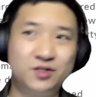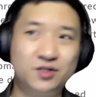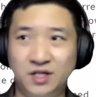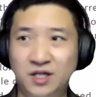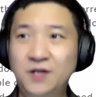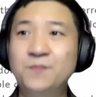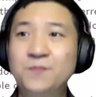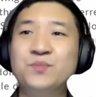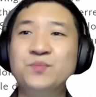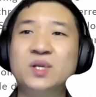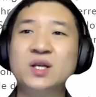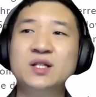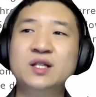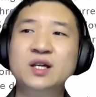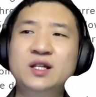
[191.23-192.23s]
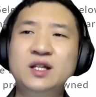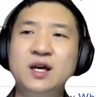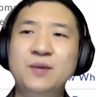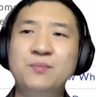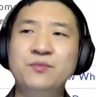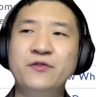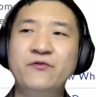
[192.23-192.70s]
Okay. Then
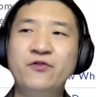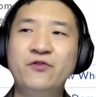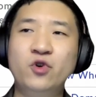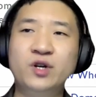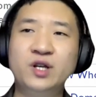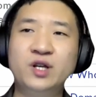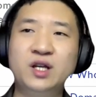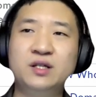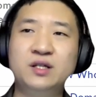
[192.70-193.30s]
number four here,